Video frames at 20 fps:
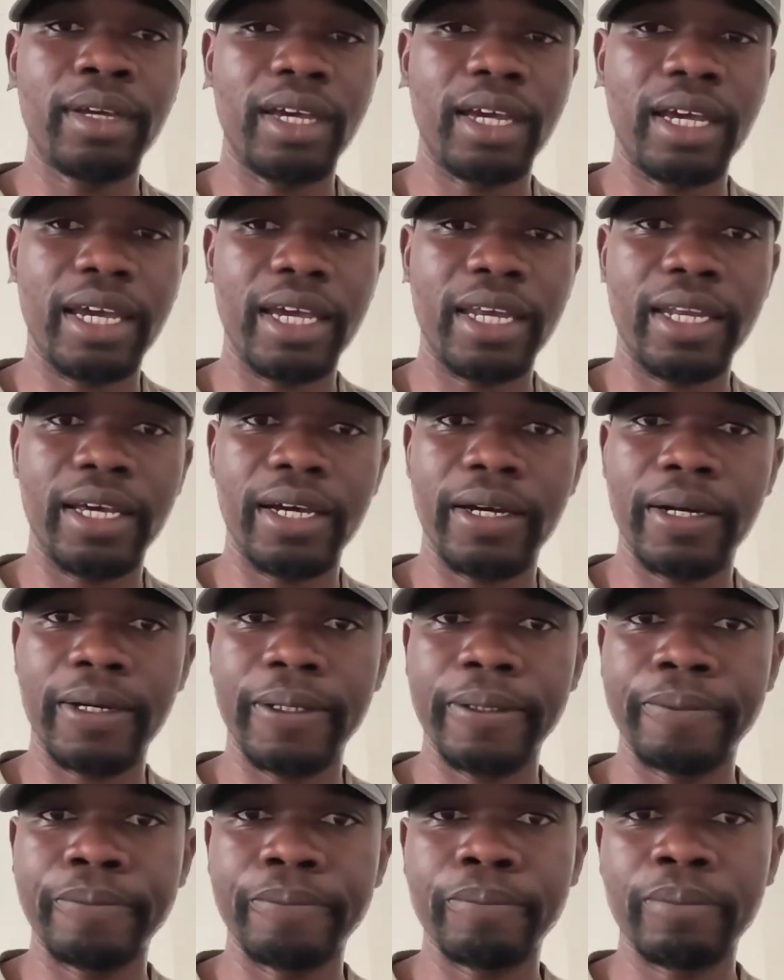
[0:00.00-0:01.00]

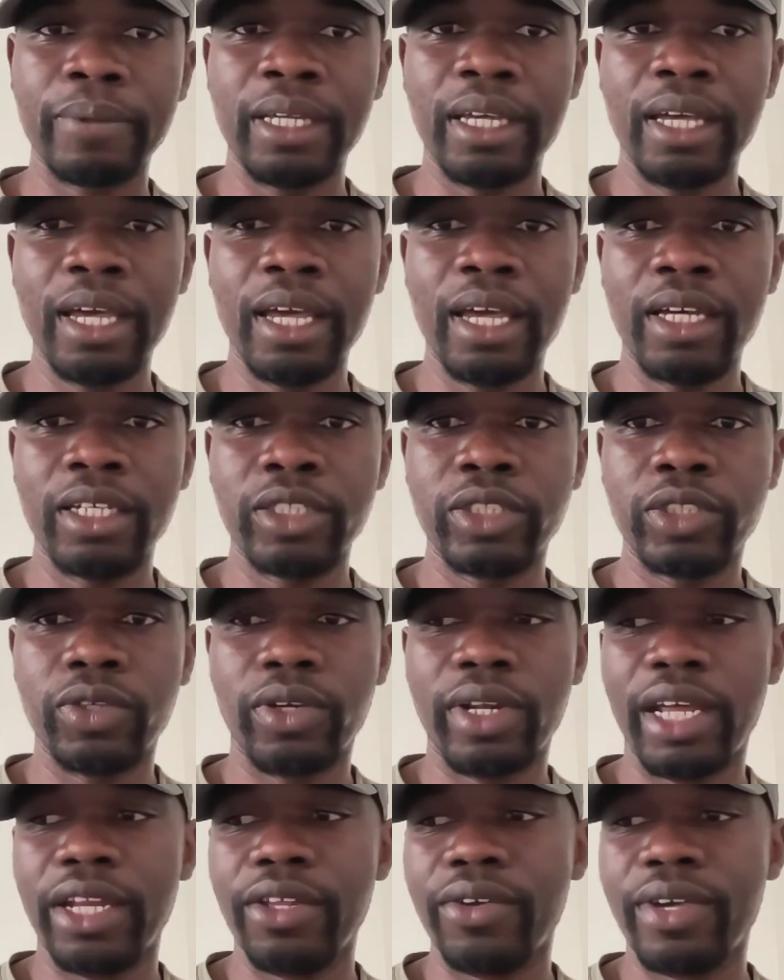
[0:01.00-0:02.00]
and so
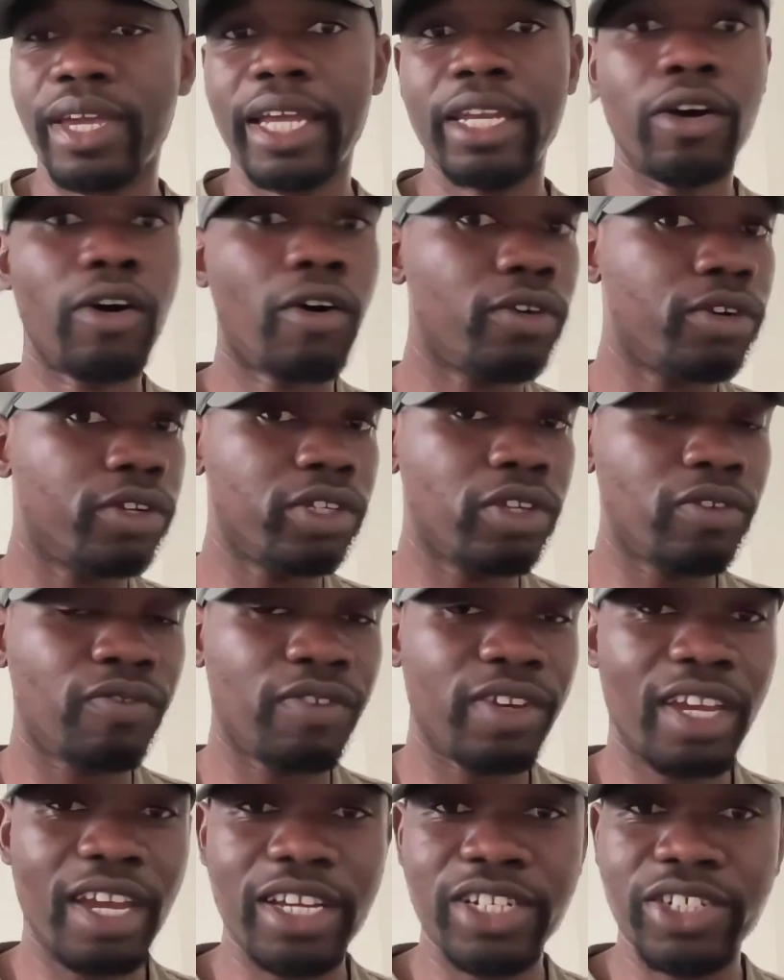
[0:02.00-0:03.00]
that you get all the
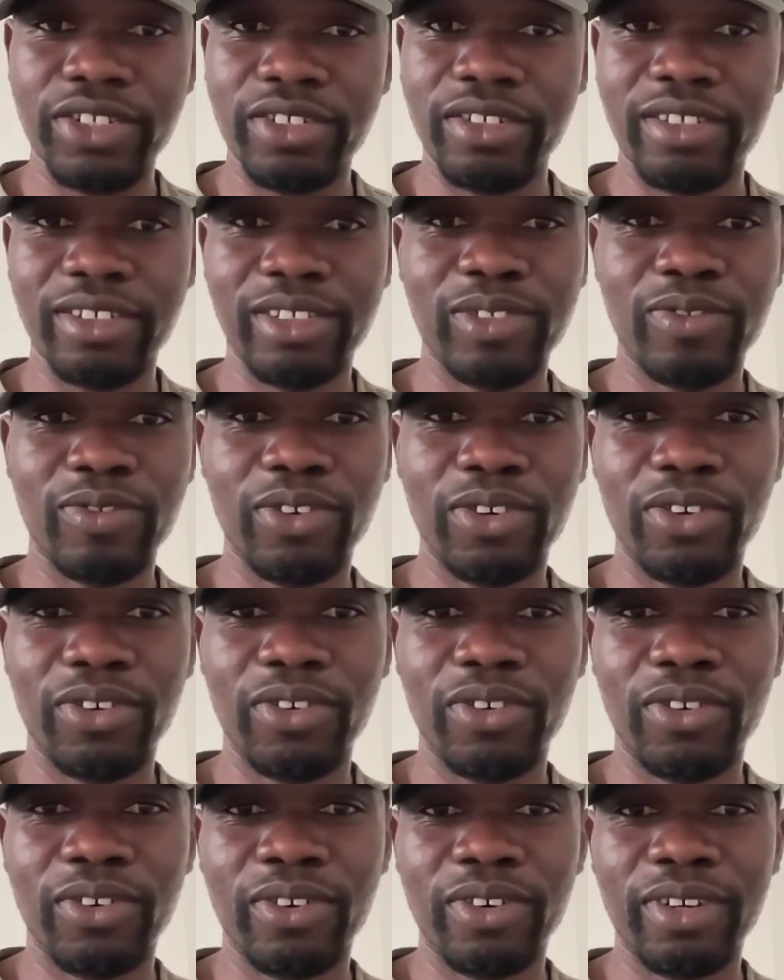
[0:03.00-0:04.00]
notifications
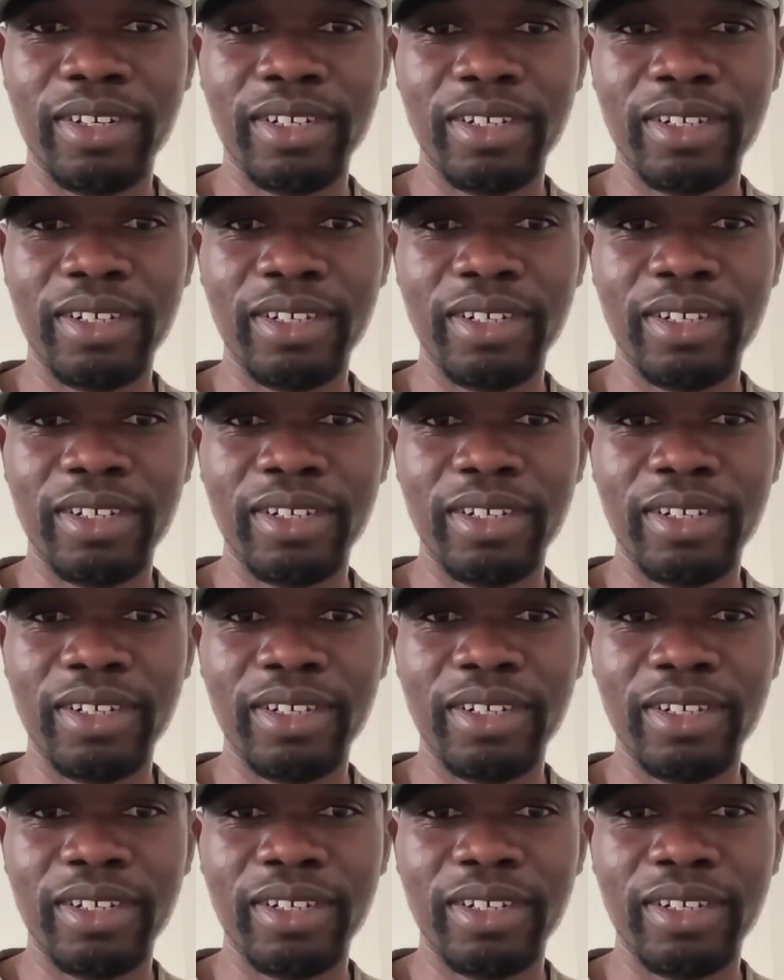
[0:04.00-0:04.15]
for